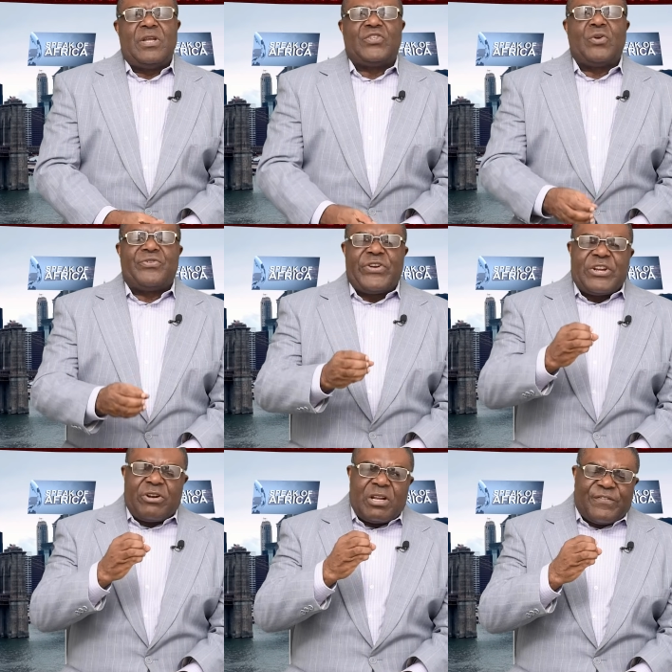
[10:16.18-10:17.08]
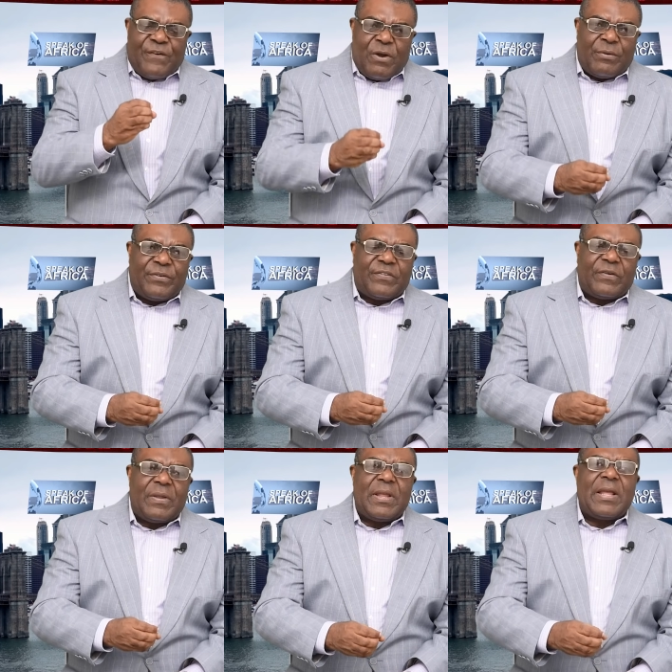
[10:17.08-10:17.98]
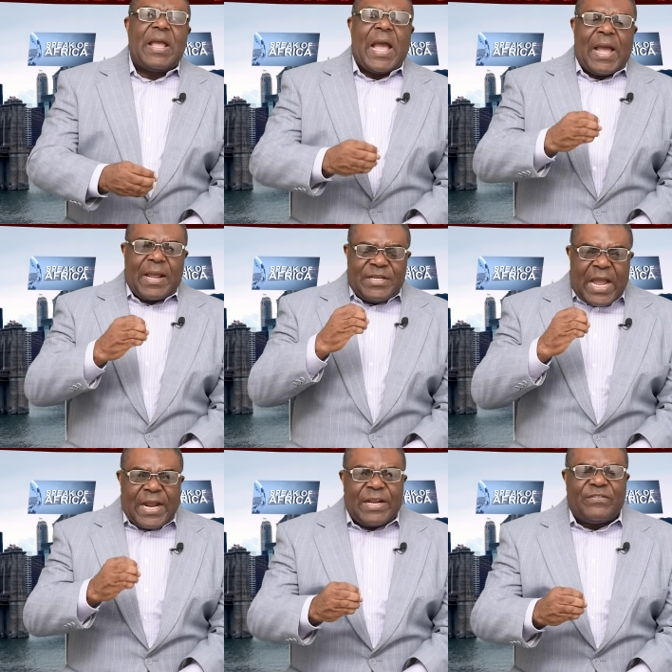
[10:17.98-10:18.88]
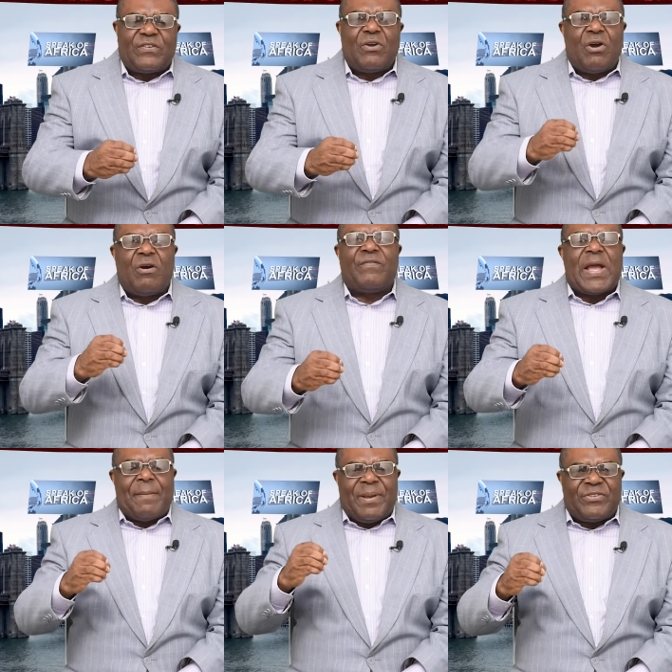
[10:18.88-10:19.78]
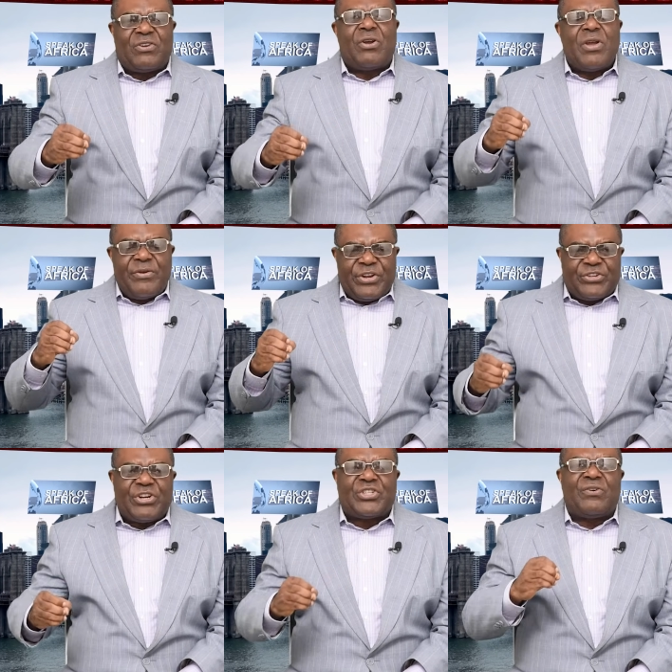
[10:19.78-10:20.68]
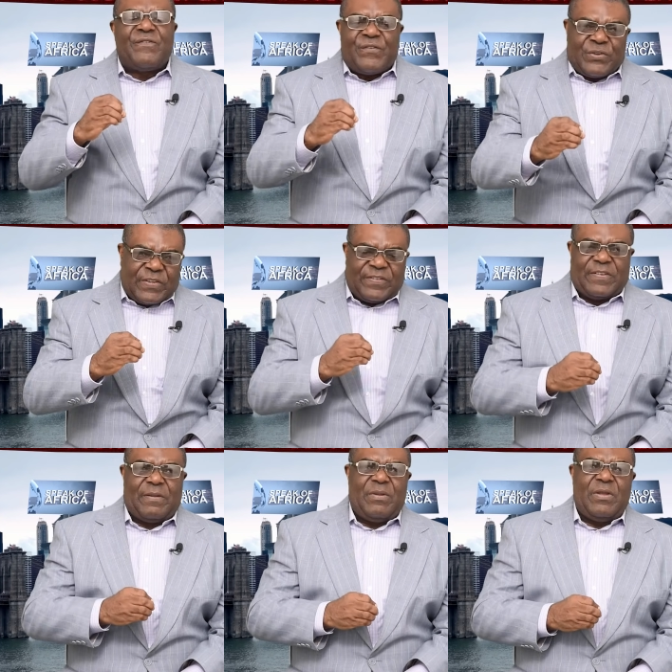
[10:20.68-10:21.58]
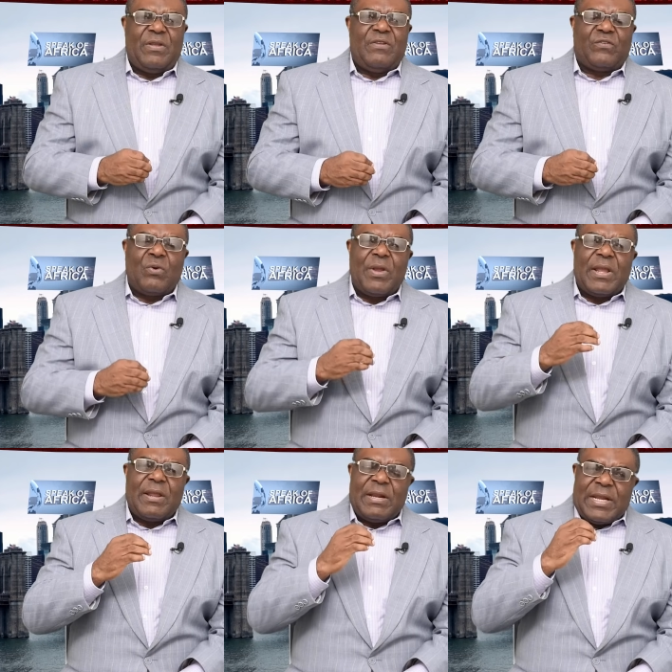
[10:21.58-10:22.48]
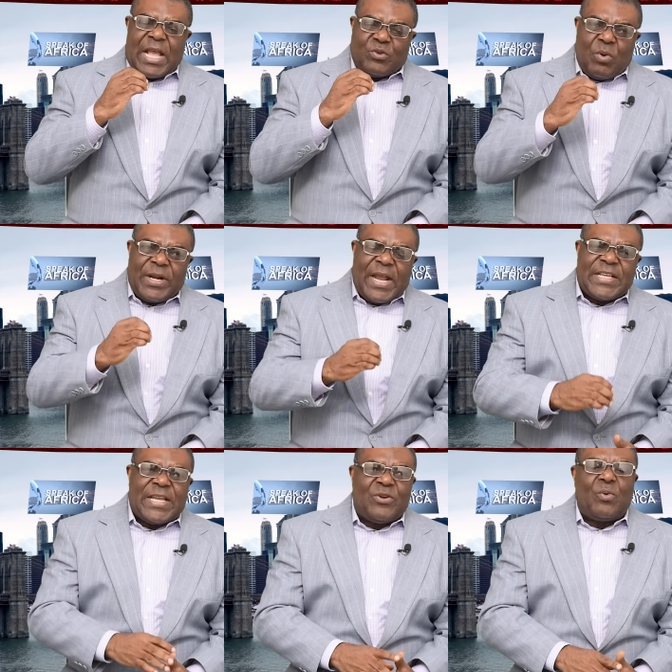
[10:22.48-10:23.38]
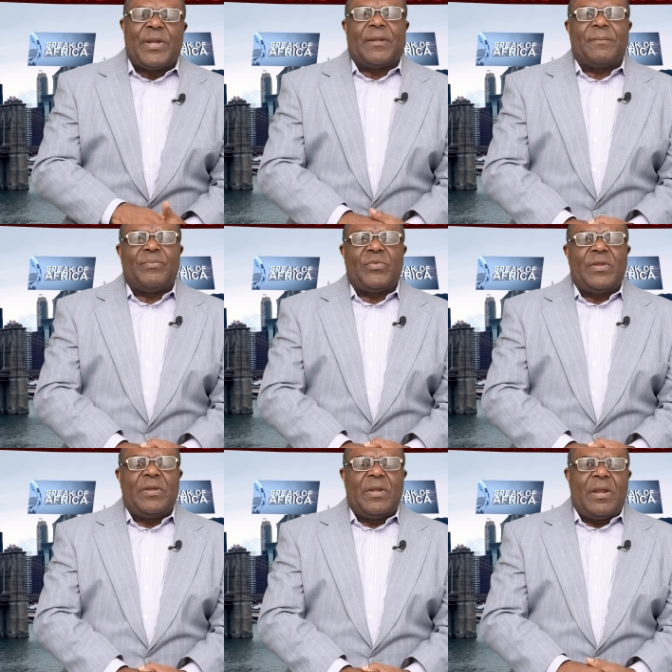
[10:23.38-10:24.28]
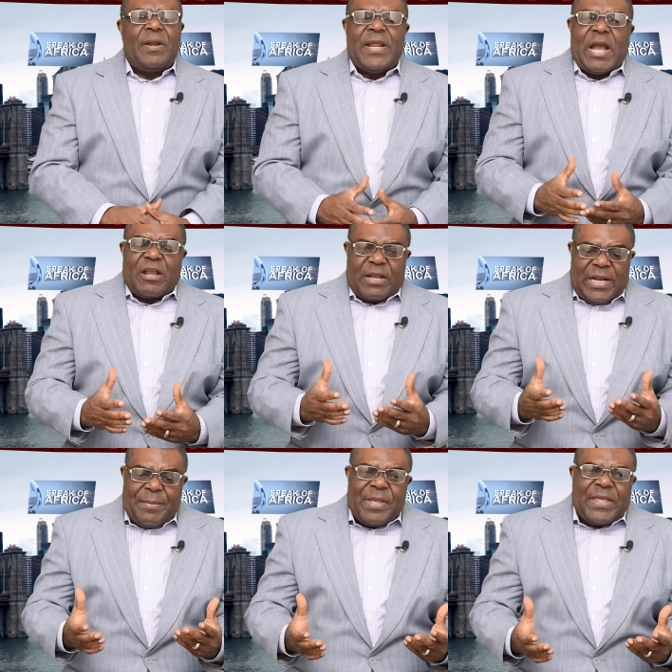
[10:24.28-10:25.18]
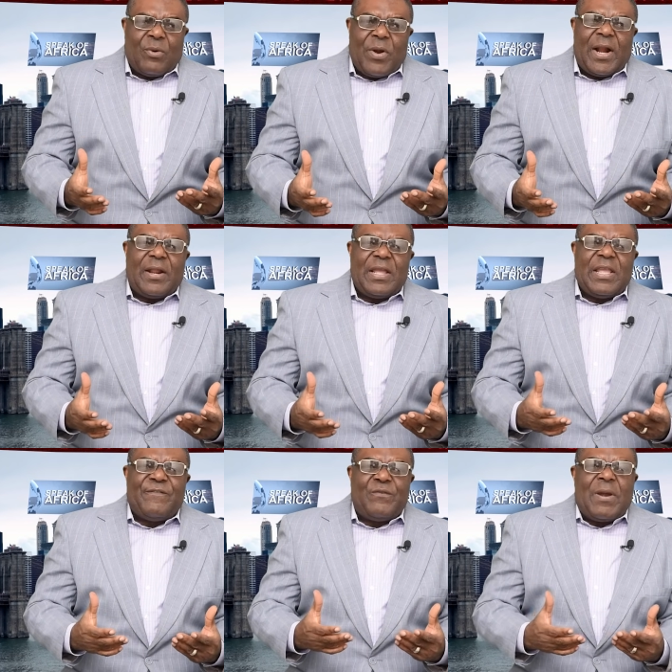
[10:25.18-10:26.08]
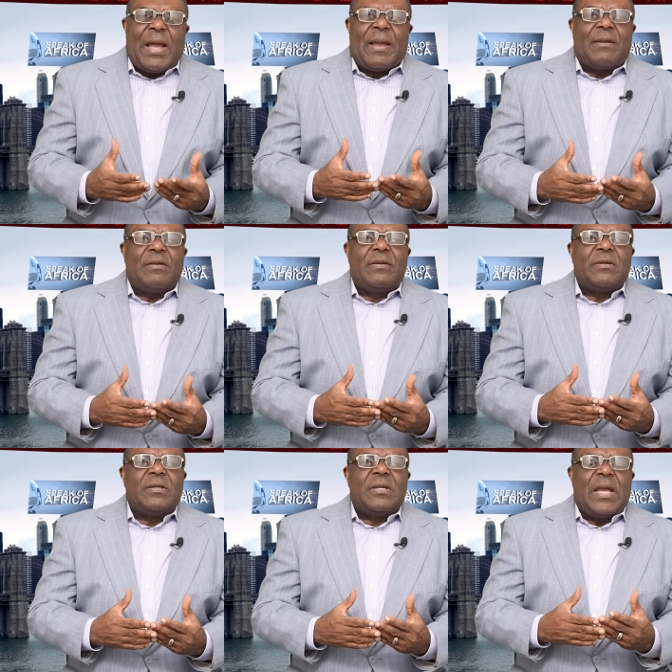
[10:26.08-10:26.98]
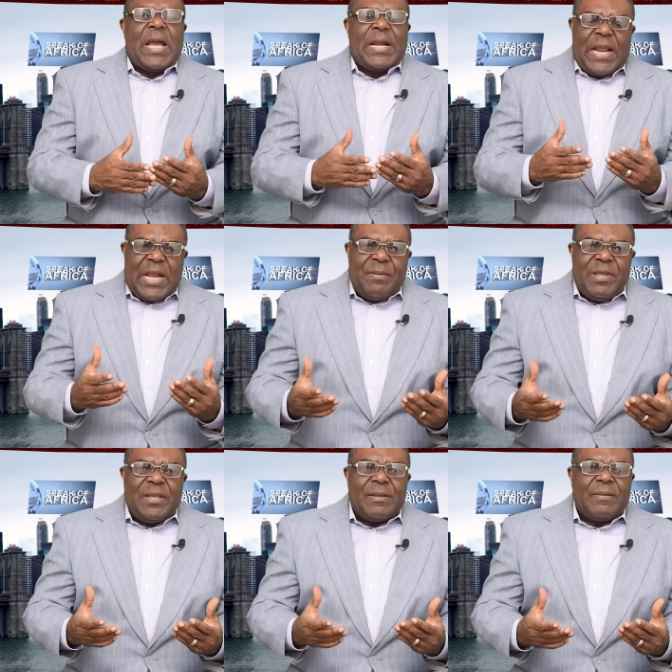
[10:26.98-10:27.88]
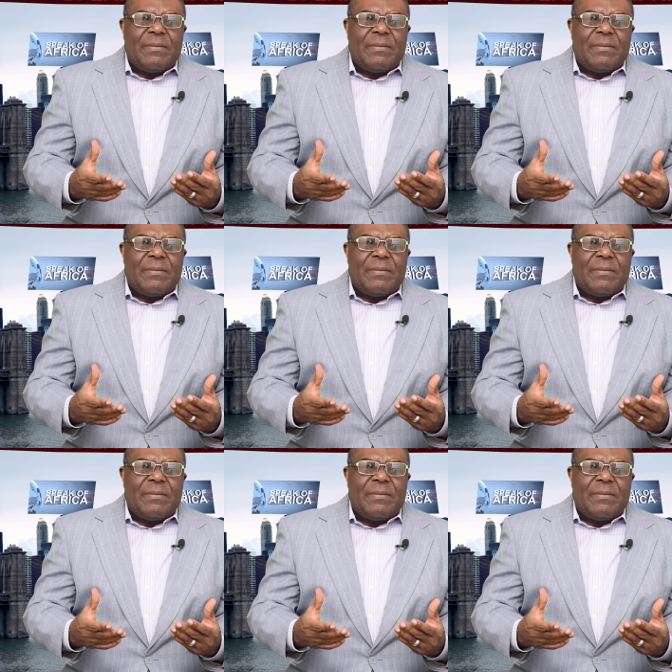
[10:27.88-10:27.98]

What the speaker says: So traitorous forms are targets of Ambazonian Restoration Forces. So that's what the guys are doing. They are claiming that, well, if you are an enemy